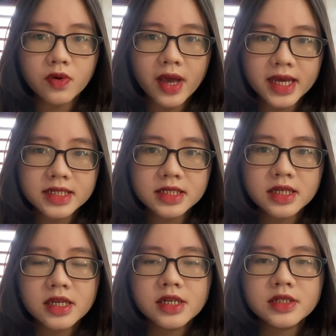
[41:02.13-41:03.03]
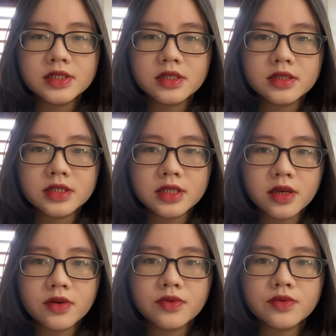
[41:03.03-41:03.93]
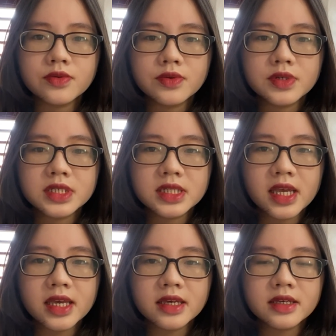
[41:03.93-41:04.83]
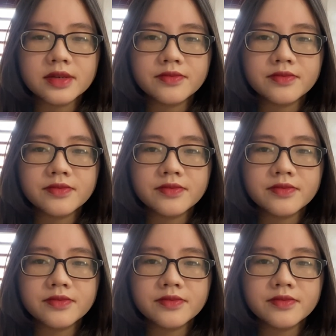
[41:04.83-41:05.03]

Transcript: will end, so staying